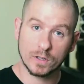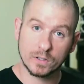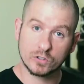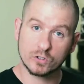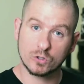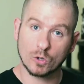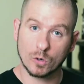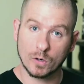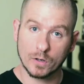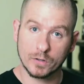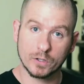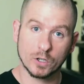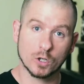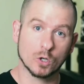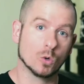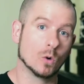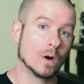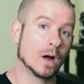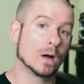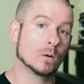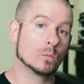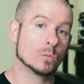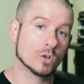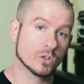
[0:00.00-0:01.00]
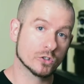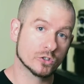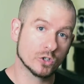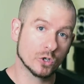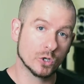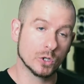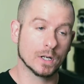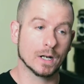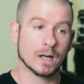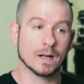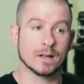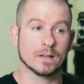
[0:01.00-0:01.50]
get started, though, I want to show
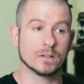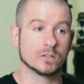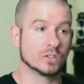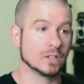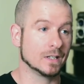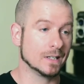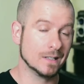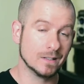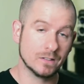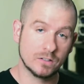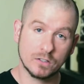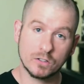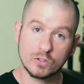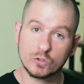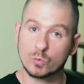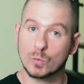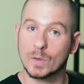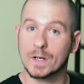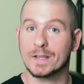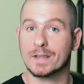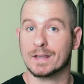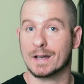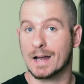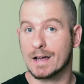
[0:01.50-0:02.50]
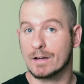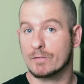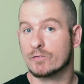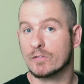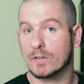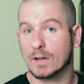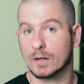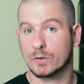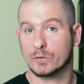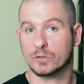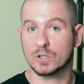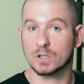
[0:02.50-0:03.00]
you guys the easiest way that I've
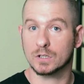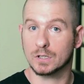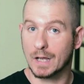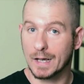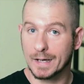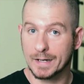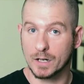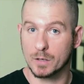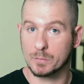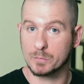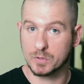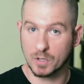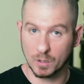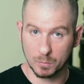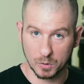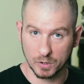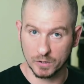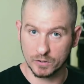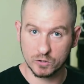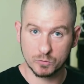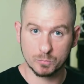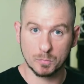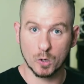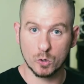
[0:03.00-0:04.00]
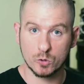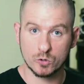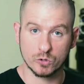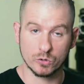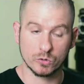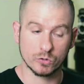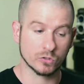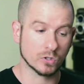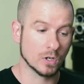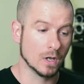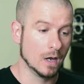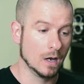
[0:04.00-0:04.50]
found to line up double
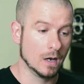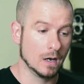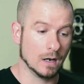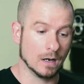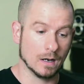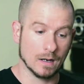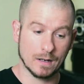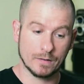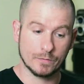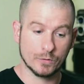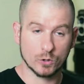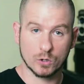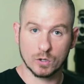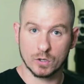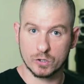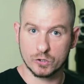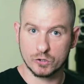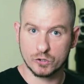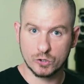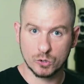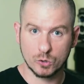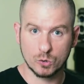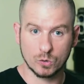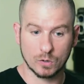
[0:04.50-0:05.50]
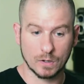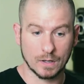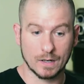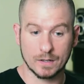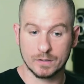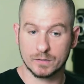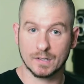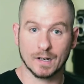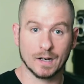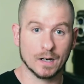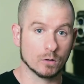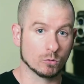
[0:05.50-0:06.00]
exposures uh, if you're going to shoot an
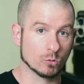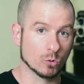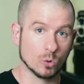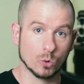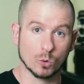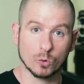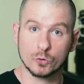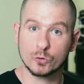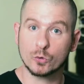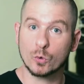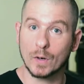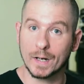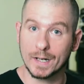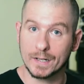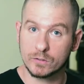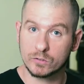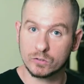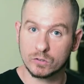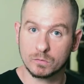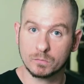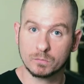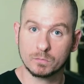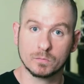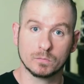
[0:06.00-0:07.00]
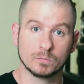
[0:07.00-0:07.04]
entire roll twice.